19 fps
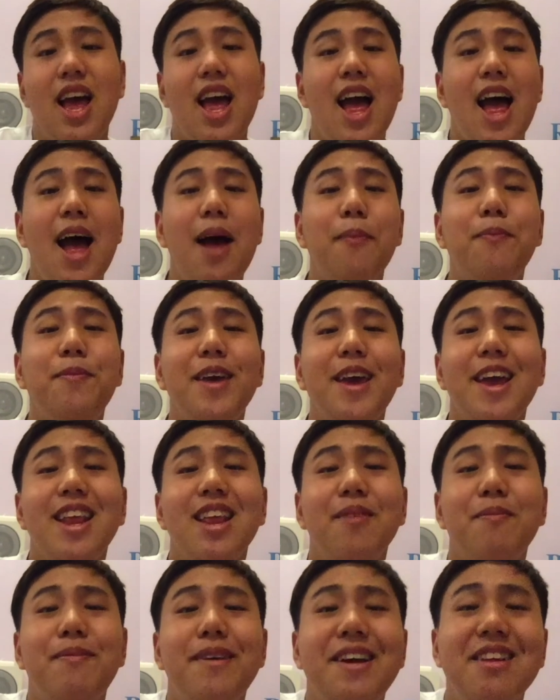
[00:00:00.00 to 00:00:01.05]
Happy
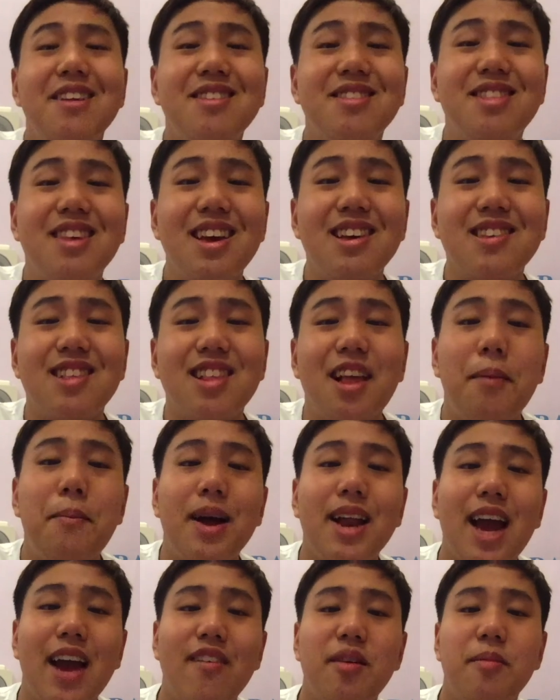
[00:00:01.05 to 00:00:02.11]
Independence Day,
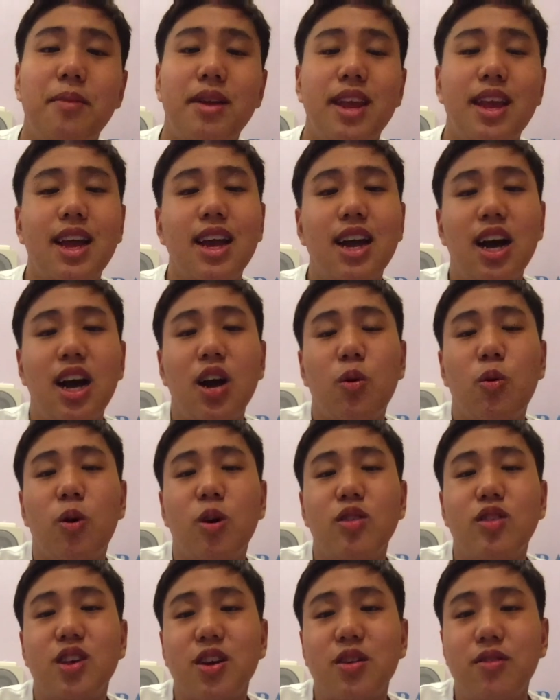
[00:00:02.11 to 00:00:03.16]
Selamat Hari Merdeka, Buat
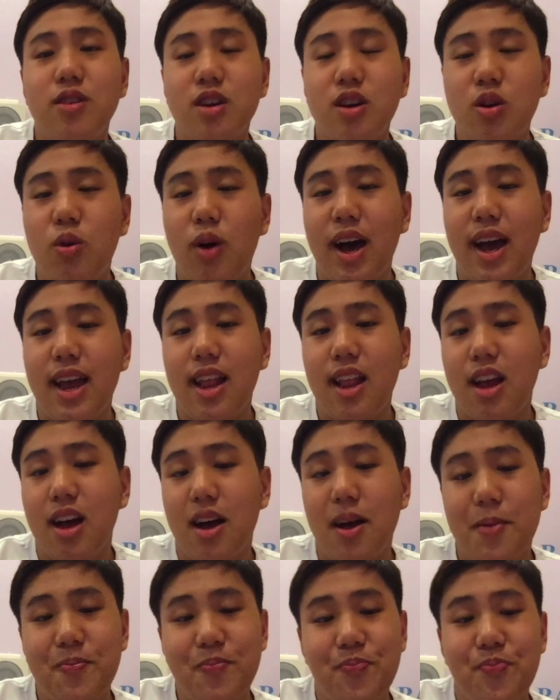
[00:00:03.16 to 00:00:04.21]
Singapura Kuala.
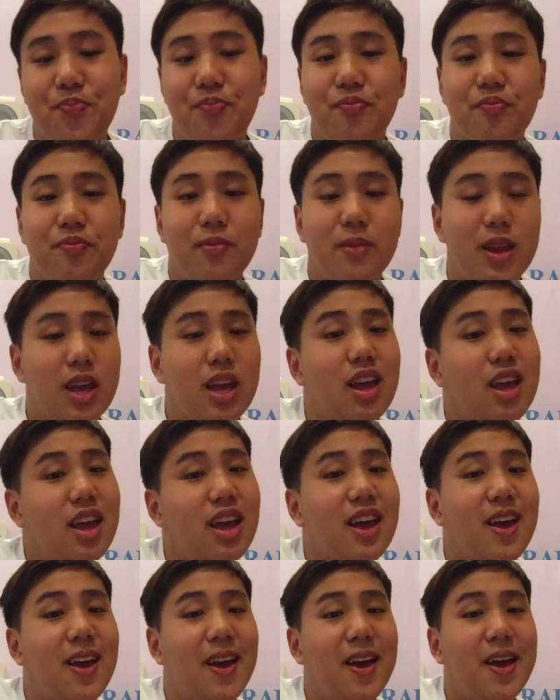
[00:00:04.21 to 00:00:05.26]

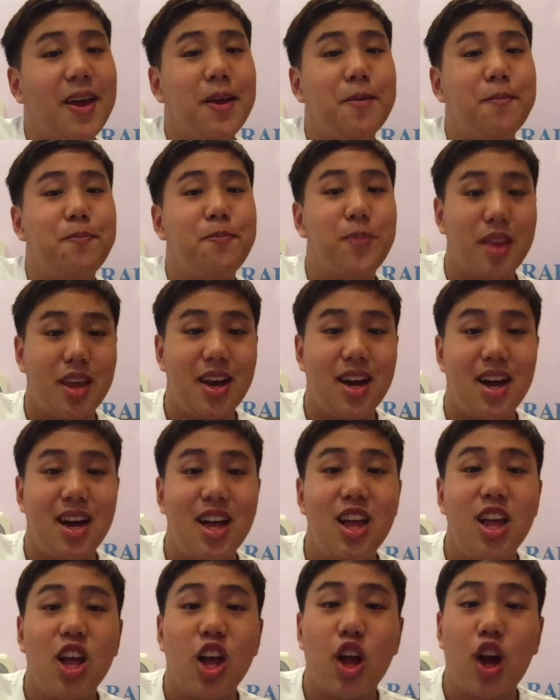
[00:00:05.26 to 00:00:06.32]
And yeah,
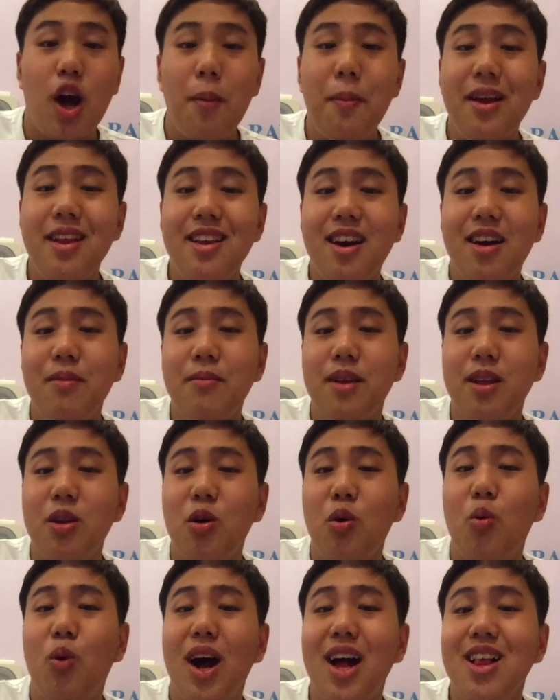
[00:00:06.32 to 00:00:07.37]
comment down
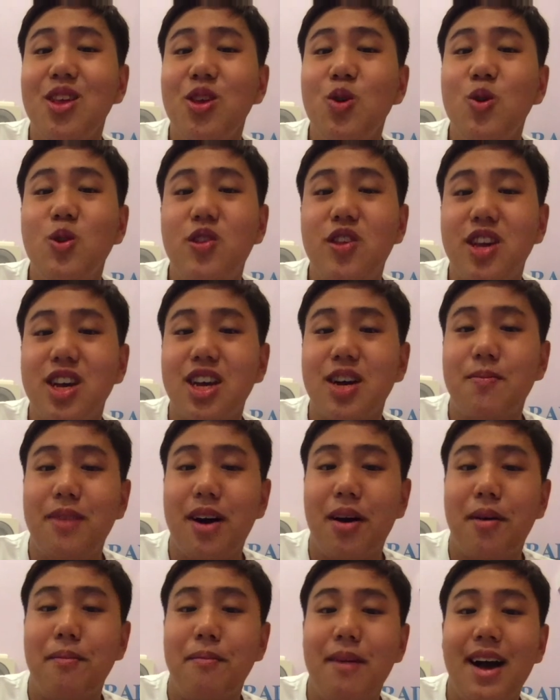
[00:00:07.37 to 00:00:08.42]
below what you think
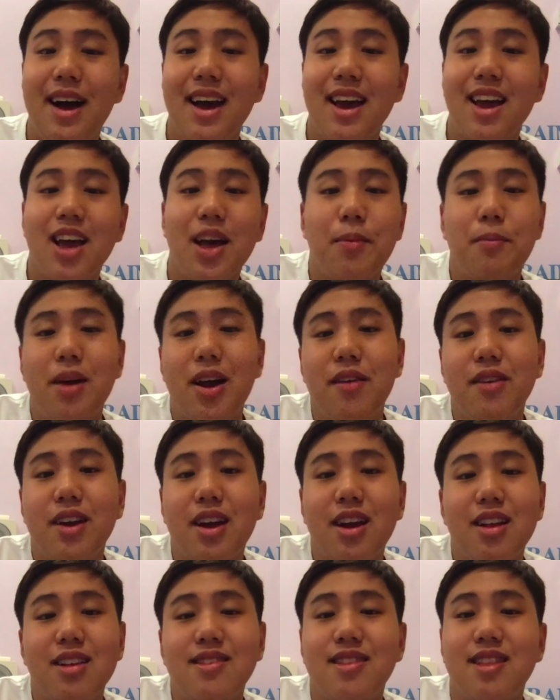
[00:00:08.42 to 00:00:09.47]
about my
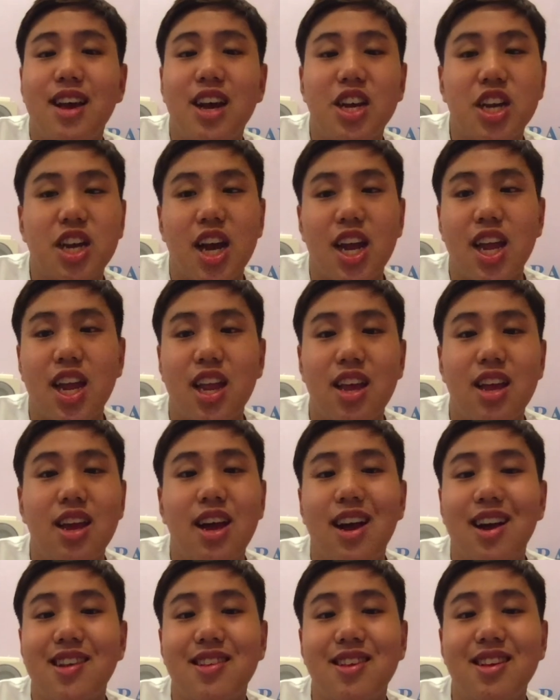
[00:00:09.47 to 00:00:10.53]
American / Canadian
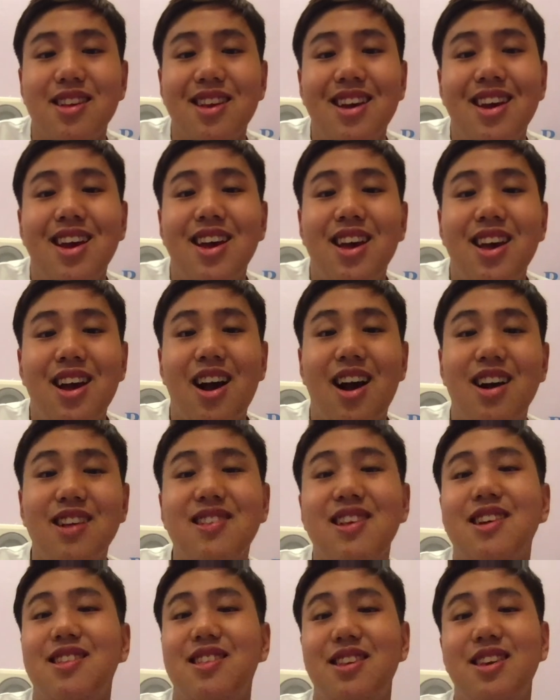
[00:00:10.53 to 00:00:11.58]
accent, because
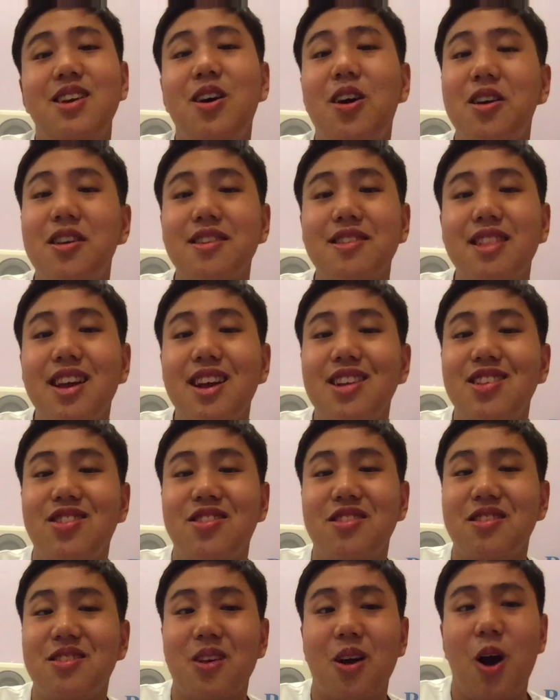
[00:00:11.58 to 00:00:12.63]
I think honestly it's
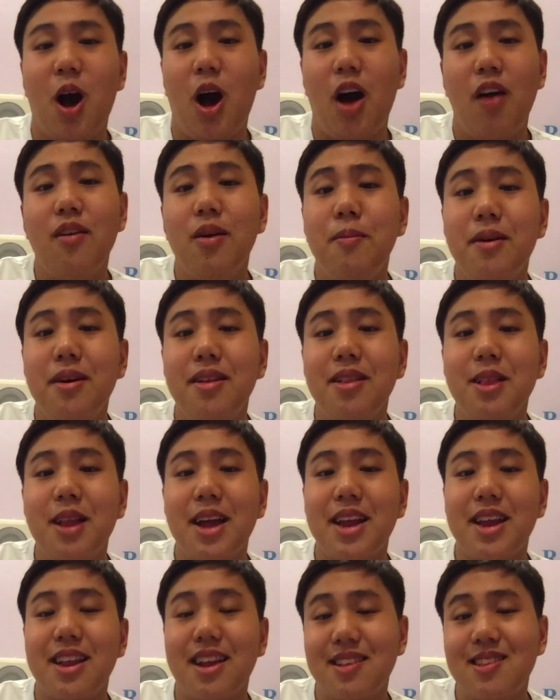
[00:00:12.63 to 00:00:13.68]
just horrible and
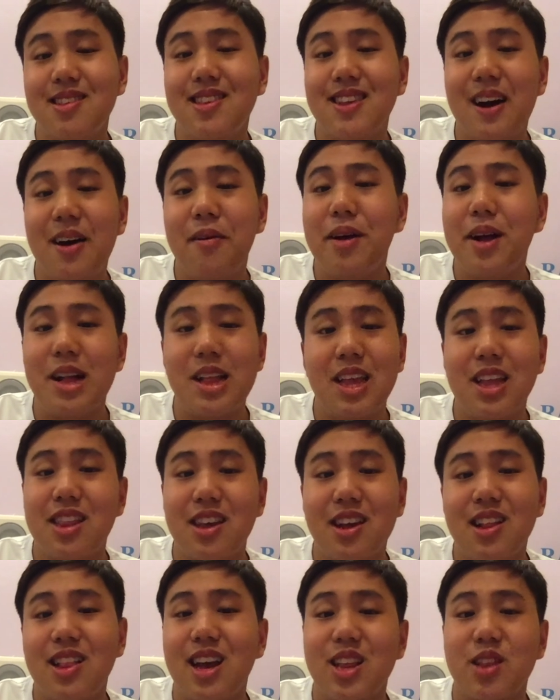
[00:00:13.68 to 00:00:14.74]
it doesn't sound
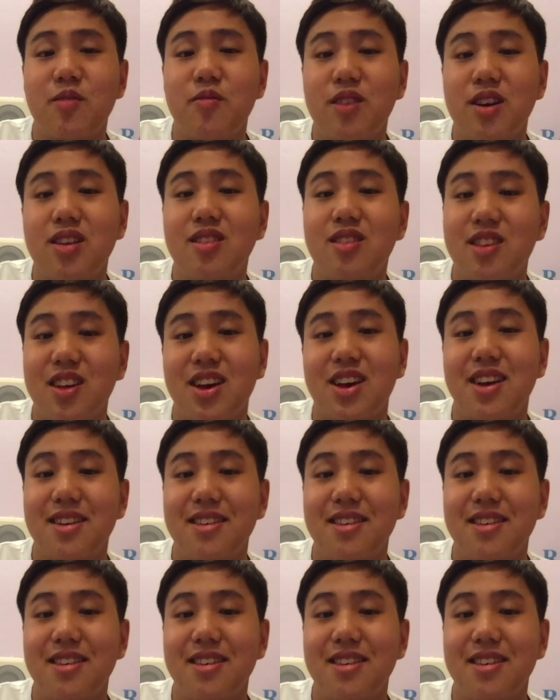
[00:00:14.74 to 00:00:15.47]
anything like the real thing.